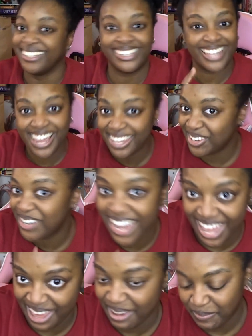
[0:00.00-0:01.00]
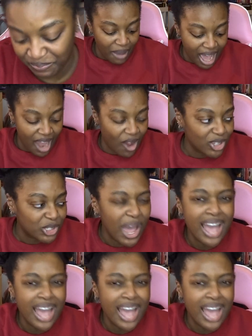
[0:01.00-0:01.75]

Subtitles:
Thank you to him. I also